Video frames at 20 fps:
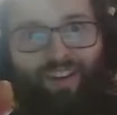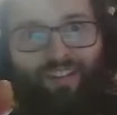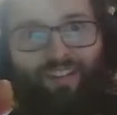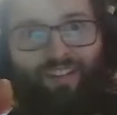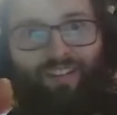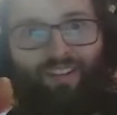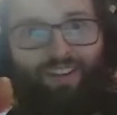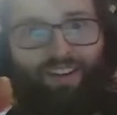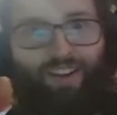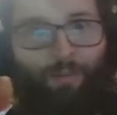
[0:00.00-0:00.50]

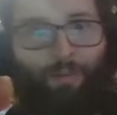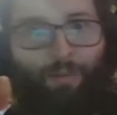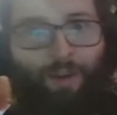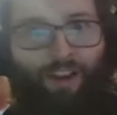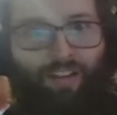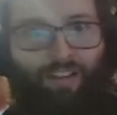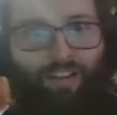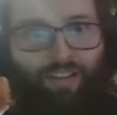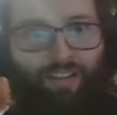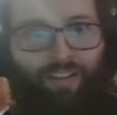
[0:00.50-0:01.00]

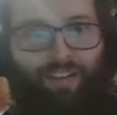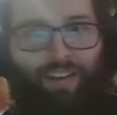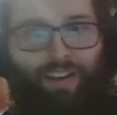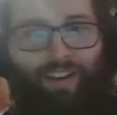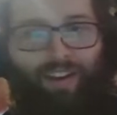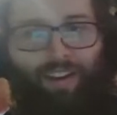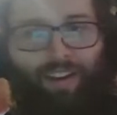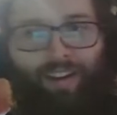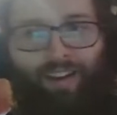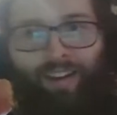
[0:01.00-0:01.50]
cinemas,
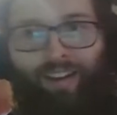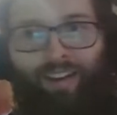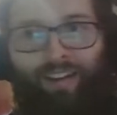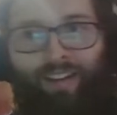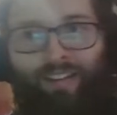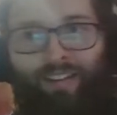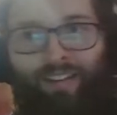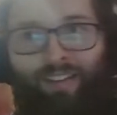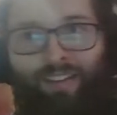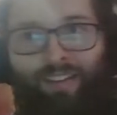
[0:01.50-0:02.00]
and